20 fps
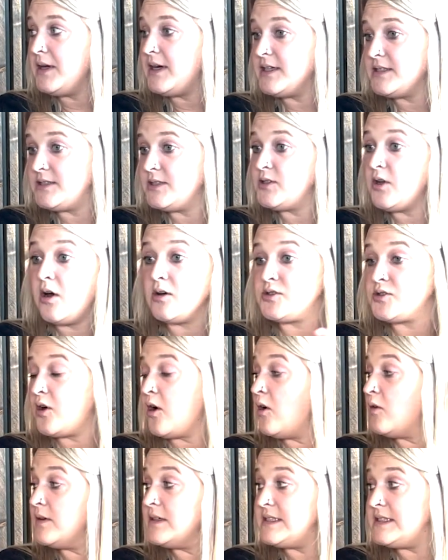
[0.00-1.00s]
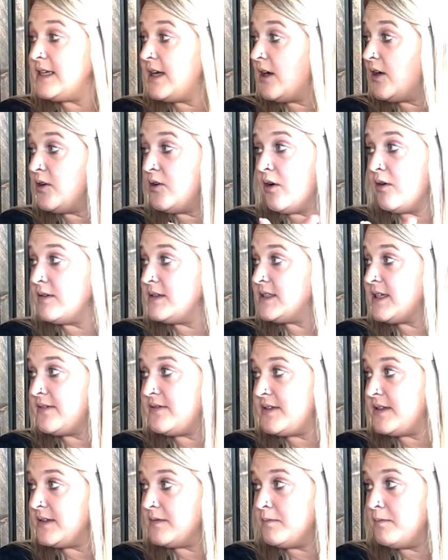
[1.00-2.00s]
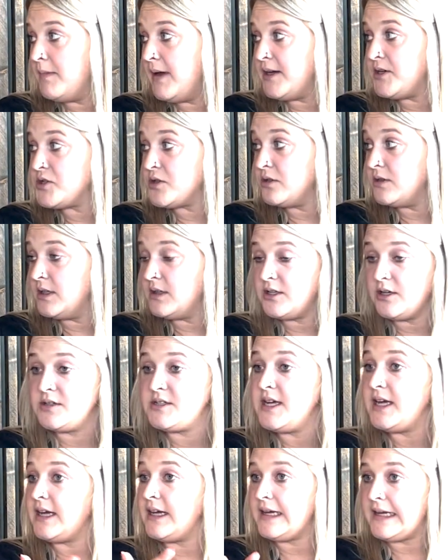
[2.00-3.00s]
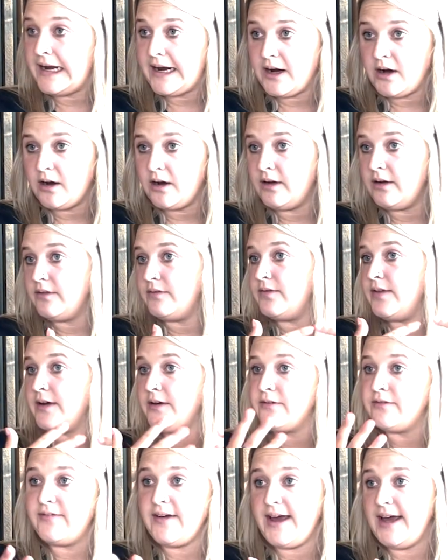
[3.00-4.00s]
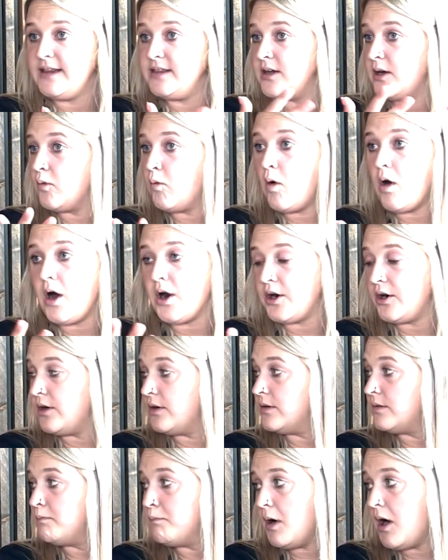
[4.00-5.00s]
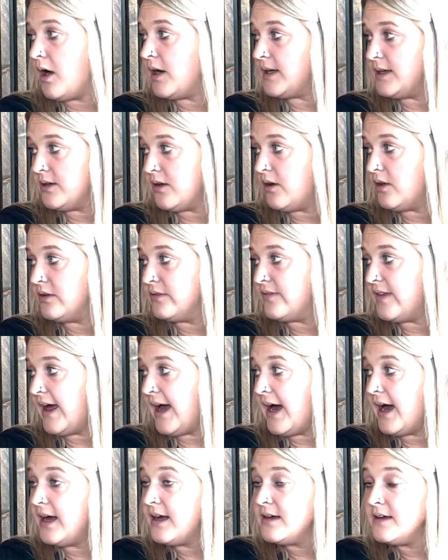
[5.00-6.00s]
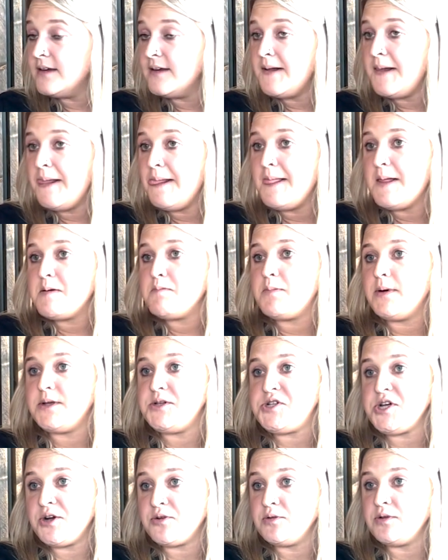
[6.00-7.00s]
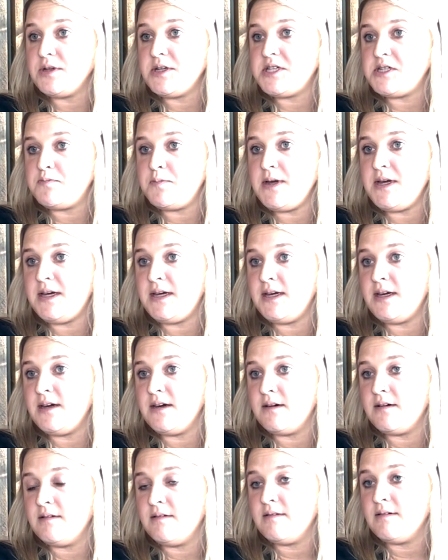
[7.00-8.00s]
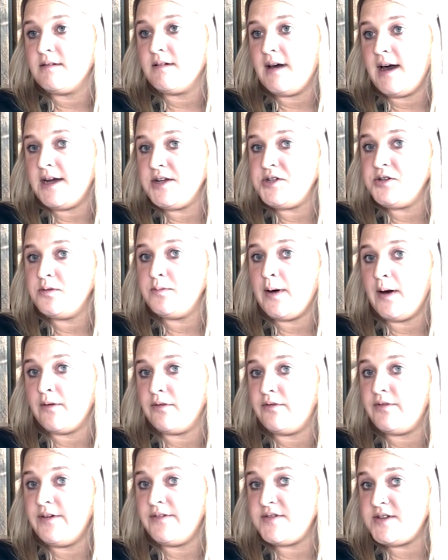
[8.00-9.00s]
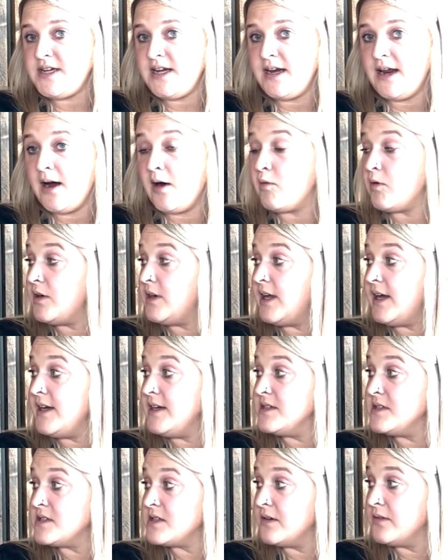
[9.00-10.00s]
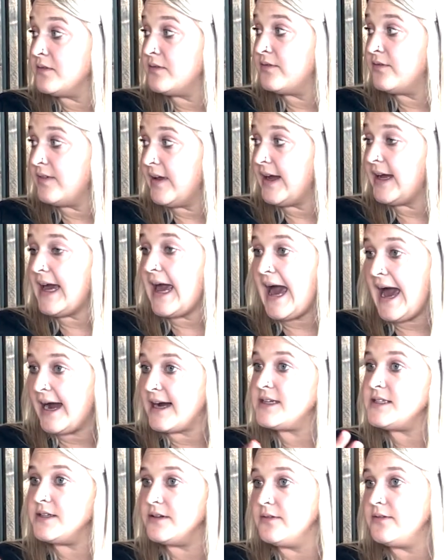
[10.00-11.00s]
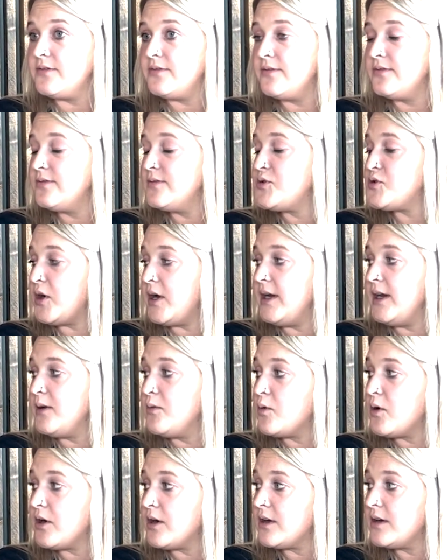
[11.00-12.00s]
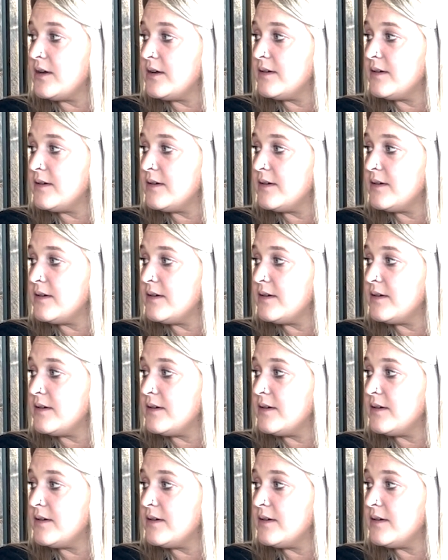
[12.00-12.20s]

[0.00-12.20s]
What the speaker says: Because the dogs are always there and you always have to make sure that they're taken care of, they're fed, they're watered, pottied, all of that. But generally speaking, I do about 15-hour days of like active training work.